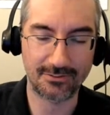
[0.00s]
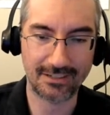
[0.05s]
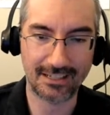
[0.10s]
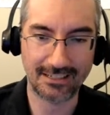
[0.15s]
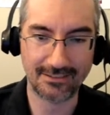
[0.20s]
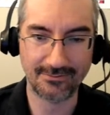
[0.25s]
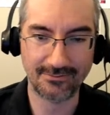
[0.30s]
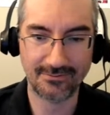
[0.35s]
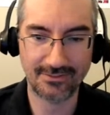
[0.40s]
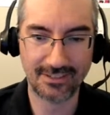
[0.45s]

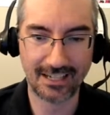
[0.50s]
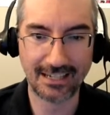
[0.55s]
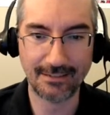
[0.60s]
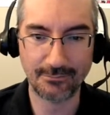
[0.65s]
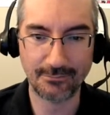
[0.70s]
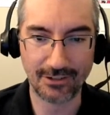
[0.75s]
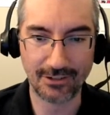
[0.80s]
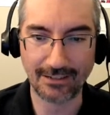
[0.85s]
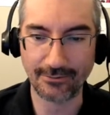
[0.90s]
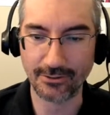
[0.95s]
kind of
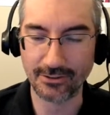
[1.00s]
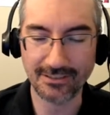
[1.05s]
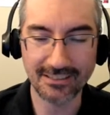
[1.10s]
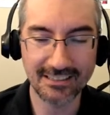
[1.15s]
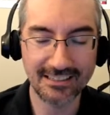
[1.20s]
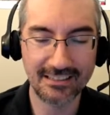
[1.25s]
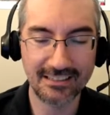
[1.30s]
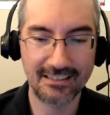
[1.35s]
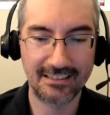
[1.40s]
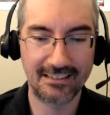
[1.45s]
time travel.
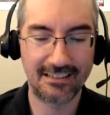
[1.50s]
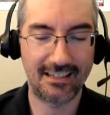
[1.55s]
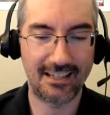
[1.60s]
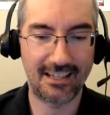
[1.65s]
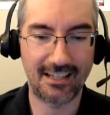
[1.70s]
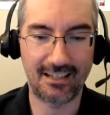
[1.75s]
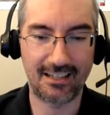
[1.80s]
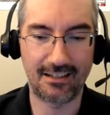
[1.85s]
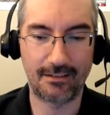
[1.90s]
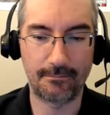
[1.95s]

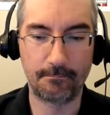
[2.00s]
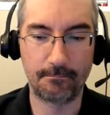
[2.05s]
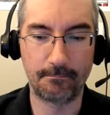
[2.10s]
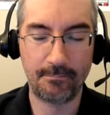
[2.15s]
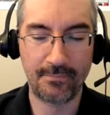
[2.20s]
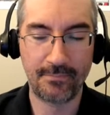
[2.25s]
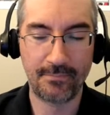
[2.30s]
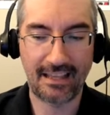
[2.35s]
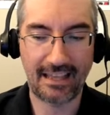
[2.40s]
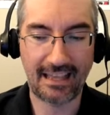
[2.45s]

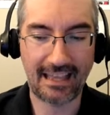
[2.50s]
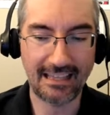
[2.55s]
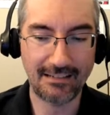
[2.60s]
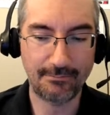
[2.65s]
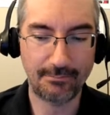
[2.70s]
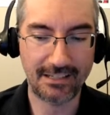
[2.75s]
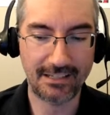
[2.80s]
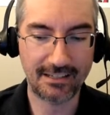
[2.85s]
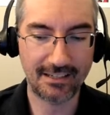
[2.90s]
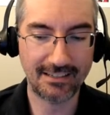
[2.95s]

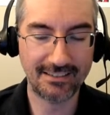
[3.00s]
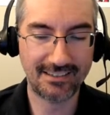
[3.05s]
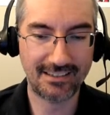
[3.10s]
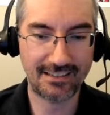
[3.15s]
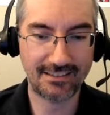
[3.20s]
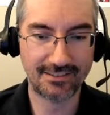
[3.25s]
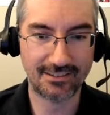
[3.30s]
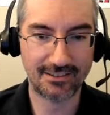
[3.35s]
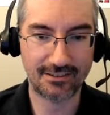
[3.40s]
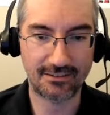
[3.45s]
And because
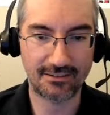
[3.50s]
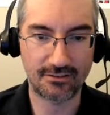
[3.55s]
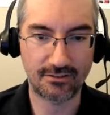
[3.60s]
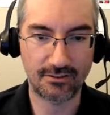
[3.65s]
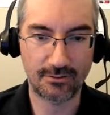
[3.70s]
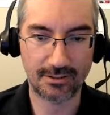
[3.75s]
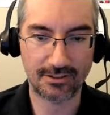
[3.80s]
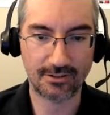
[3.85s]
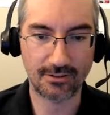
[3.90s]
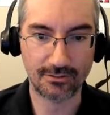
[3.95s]
these are
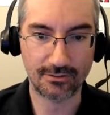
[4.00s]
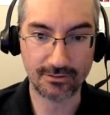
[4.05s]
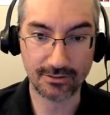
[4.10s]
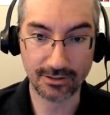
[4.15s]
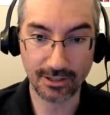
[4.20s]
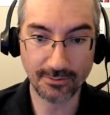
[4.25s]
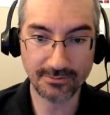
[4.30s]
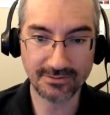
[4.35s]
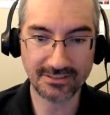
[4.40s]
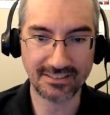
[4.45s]
what are called
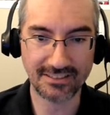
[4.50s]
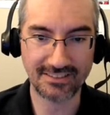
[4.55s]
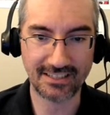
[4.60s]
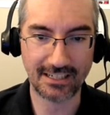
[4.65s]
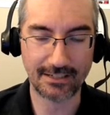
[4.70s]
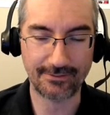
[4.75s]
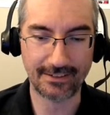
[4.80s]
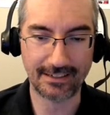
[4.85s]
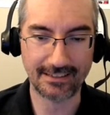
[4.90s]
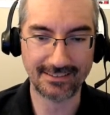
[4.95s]
clones in
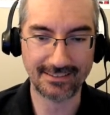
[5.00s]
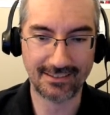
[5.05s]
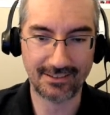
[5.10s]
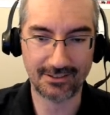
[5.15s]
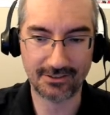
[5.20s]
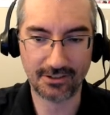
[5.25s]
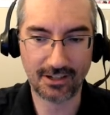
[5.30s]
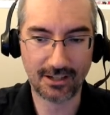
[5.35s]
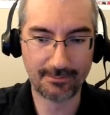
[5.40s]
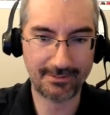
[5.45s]
ZFS,
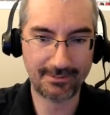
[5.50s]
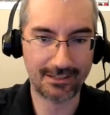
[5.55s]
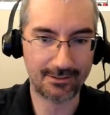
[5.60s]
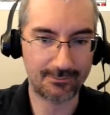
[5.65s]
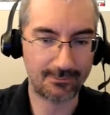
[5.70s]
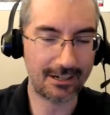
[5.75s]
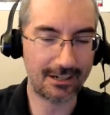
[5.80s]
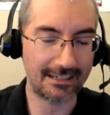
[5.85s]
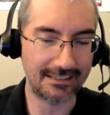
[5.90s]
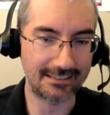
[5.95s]
they're copy on
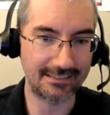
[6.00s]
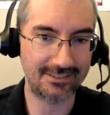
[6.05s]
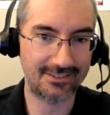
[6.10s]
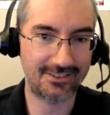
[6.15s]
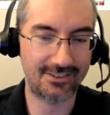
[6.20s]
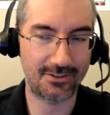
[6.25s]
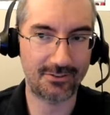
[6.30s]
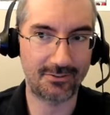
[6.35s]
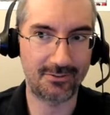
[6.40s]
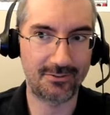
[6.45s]
write.
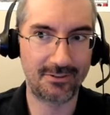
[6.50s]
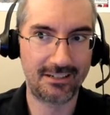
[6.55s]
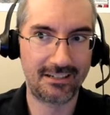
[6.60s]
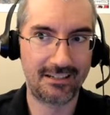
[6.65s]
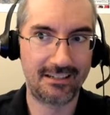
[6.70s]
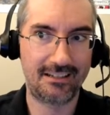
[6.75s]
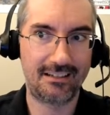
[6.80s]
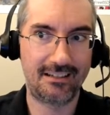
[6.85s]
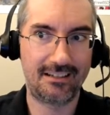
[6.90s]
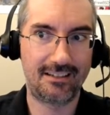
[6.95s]
So
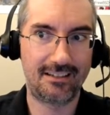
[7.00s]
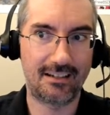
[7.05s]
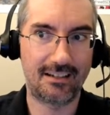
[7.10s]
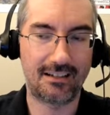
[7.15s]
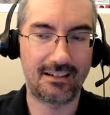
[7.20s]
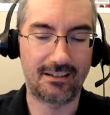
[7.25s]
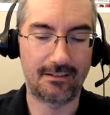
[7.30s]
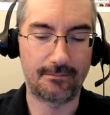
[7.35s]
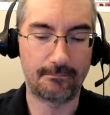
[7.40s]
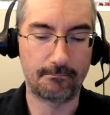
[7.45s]

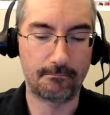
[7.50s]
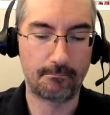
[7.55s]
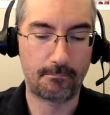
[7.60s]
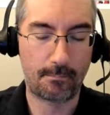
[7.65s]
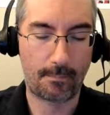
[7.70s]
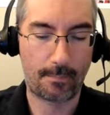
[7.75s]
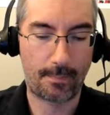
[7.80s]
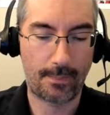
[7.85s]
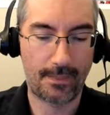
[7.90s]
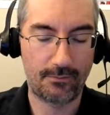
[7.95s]
when
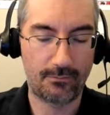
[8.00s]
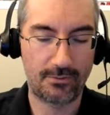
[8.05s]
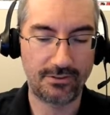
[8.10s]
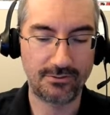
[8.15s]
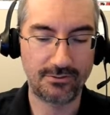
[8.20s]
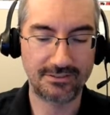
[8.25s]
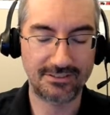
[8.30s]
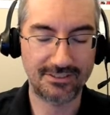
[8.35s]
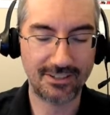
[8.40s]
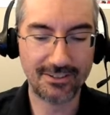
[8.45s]

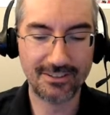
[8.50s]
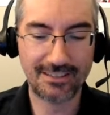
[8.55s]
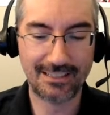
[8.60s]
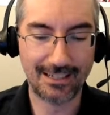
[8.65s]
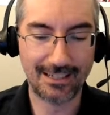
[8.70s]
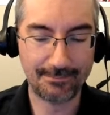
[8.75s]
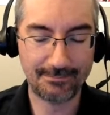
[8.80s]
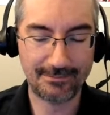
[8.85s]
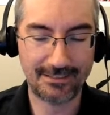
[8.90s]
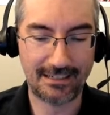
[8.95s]
you installed the
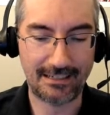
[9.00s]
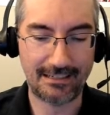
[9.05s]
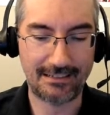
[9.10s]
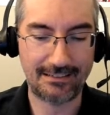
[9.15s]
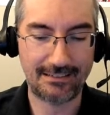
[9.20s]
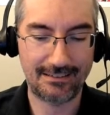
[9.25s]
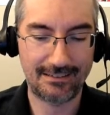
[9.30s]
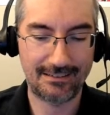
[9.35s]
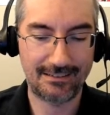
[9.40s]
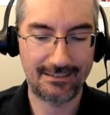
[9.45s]
update,
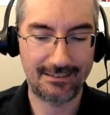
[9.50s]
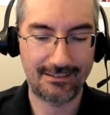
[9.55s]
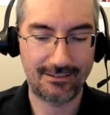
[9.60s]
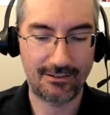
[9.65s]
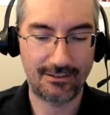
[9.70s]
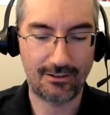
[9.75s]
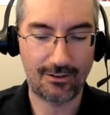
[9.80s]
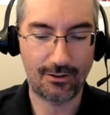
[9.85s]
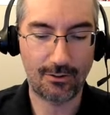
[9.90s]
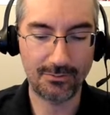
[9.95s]

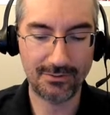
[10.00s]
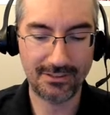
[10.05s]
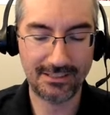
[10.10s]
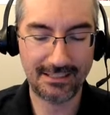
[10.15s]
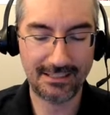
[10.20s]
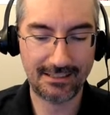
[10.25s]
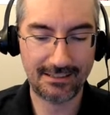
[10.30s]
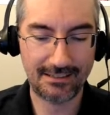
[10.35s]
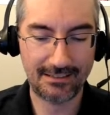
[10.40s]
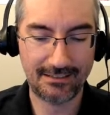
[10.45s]

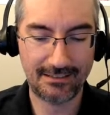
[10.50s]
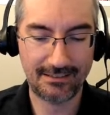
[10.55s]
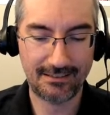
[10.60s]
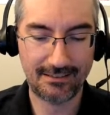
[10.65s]
only